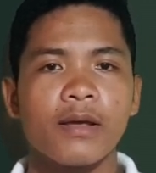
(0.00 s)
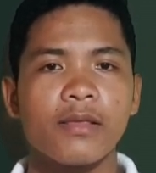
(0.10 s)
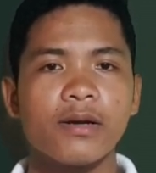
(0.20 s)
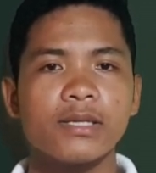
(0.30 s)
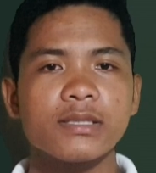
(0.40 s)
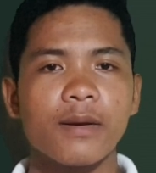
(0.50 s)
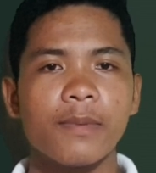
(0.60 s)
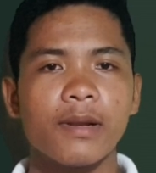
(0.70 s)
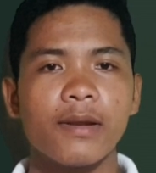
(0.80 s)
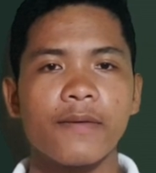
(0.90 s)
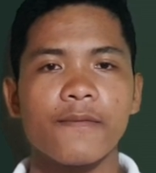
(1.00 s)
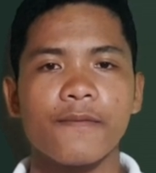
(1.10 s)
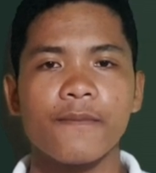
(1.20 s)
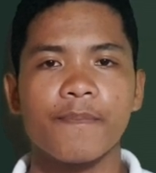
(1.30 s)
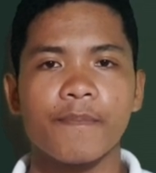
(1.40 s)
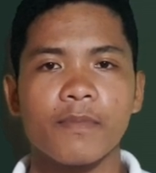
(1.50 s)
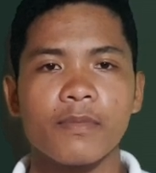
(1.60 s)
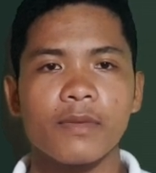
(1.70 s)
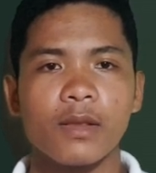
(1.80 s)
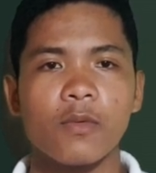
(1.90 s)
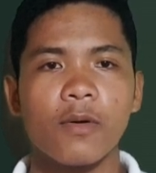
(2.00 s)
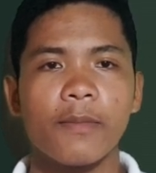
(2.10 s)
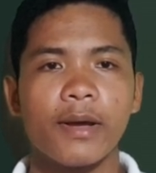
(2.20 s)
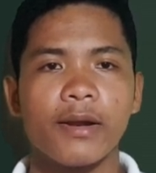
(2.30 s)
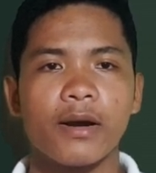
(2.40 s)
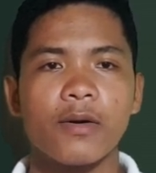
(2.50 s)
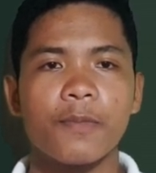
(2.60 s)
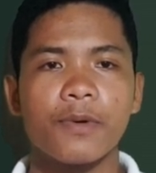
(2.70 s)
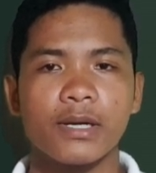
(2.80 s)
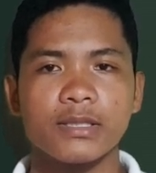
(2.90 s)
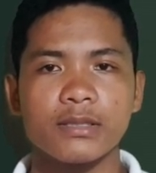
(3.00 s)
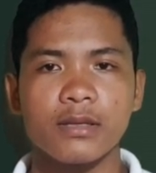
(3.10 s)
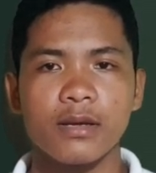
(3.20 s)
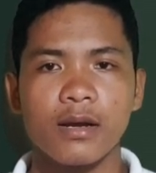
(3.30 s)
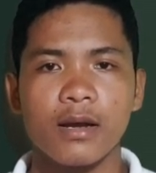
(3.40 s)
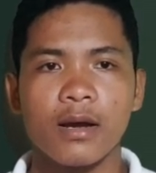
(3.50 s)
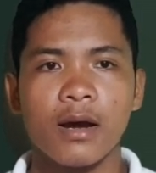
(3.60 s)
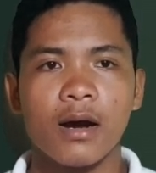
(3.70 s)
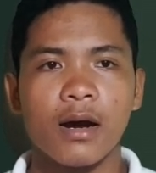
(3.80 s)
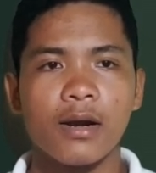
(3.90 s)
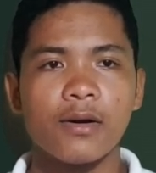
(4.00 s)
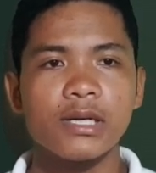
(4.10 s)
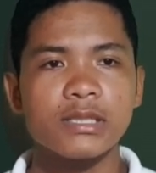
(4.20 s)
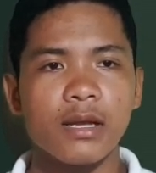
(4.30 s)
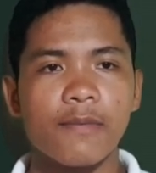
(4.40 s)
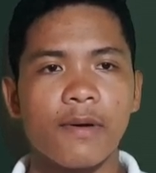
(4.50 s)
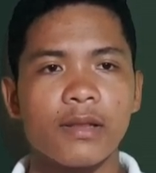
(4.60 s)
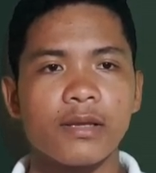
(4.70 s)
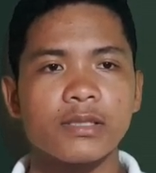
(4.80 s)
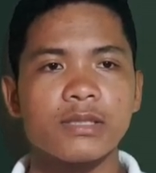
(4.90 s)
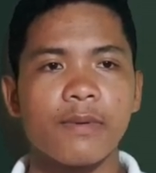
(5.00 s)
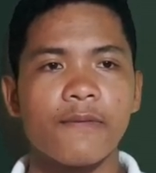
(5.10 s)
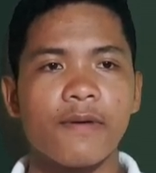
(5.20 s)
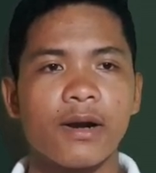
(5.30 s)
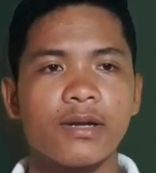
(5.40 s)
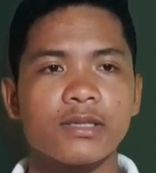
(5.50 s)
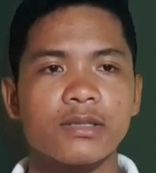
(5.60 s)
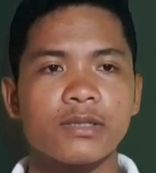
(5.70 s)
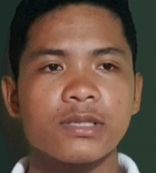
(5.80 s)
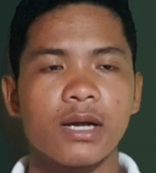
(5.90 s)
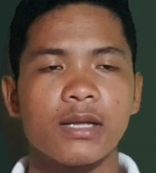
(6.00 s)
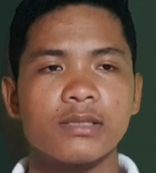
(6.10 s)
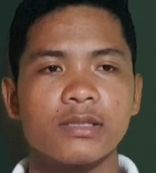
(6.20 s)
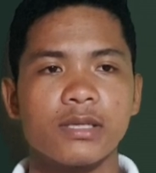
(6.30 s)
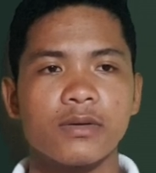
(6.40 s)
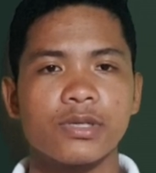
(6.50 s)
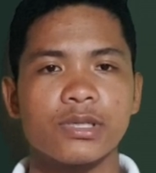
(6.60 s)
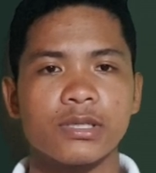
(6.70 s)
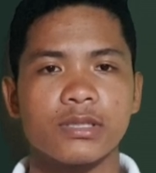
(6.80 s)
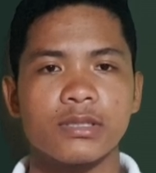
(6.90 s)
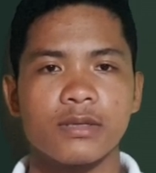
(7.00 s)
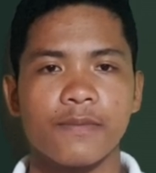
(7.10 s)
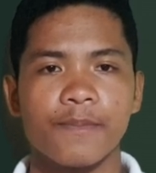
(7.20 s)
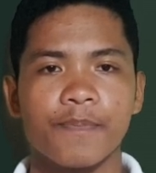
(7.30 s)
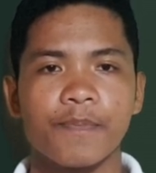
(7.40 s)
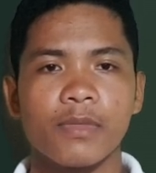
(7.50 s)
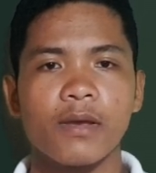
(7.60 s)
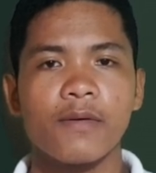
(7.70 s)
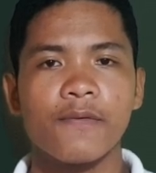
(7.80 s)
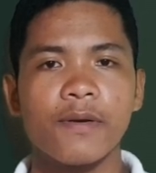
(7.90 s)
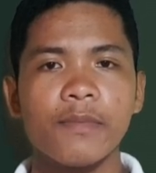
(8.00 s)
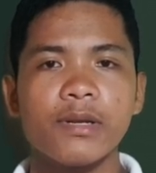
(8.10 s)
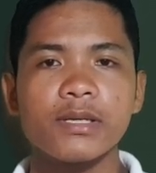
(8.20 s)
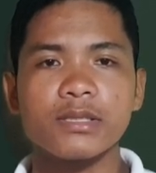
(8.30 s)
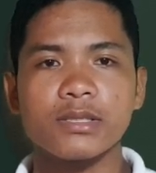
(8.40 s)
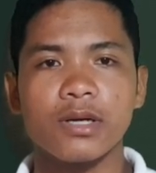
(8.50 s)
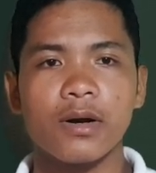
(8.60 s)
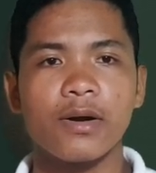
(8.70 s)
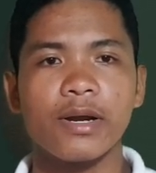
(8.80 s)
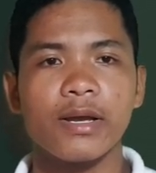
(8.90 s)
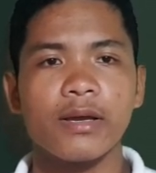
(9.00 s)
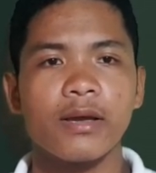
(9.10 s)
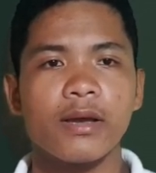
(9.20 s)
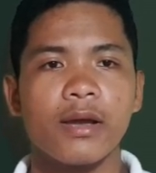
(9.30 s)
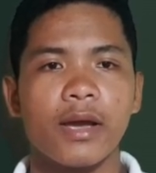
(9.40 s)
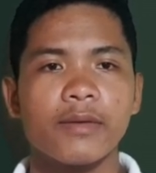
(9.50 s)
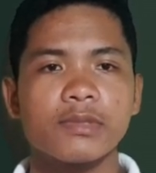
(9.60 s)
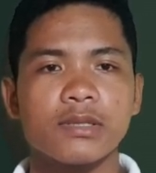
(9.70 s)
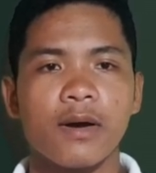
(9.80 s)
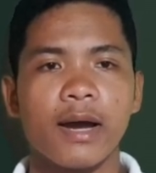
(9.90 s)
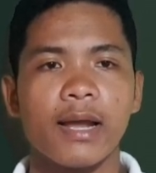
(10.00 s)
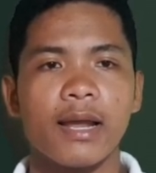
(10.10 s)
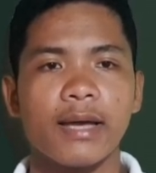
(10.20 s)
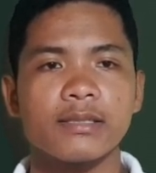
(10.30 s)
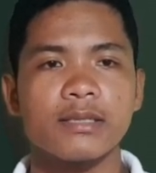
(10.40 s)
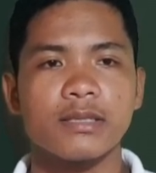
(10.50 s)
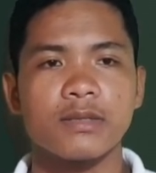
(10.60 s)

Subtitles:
There is the belief that women are oppressed and are disadvantaged by various social institutions. Feminist theory aims to highlight the